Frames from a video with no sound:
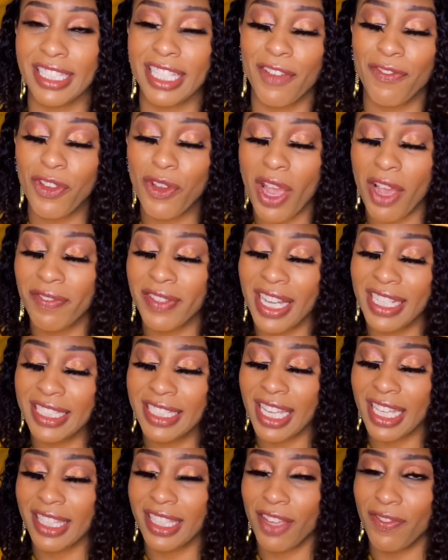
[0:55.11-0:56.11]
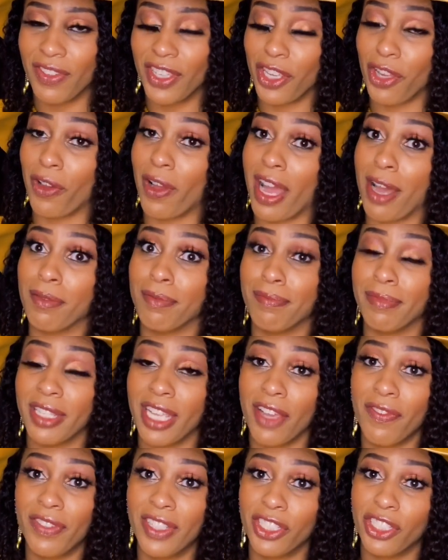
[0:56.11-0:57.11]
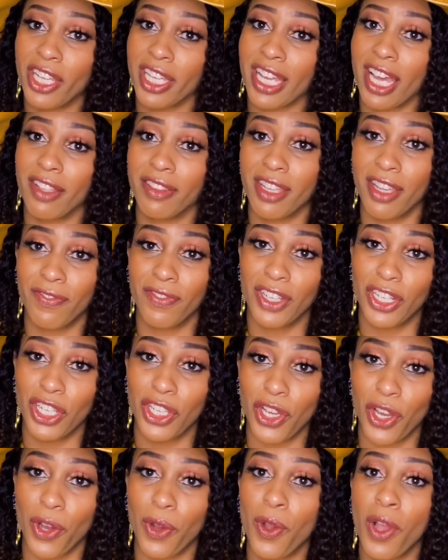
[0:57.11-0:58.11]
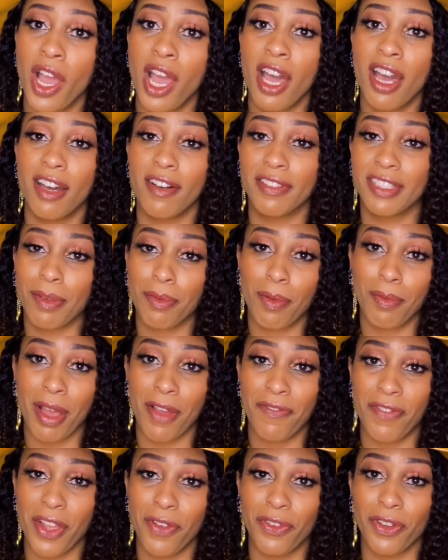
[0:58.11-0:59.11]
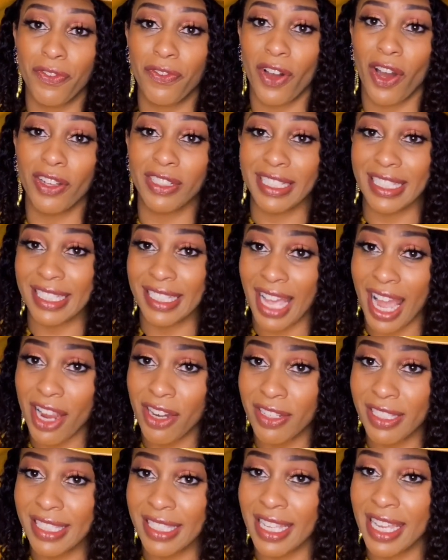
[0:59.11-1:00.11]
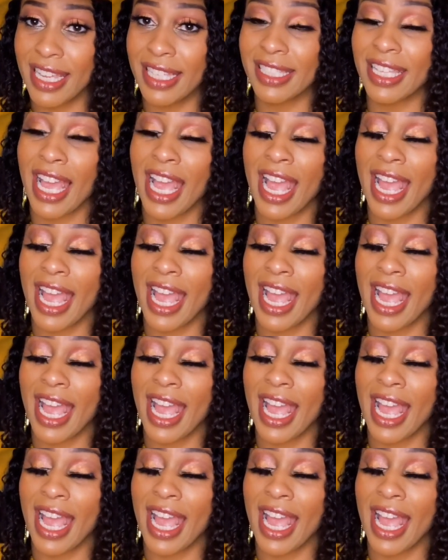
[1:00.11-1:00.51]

If you have not checked that video out, definitely check out that video of some of my favorite fall designer scents.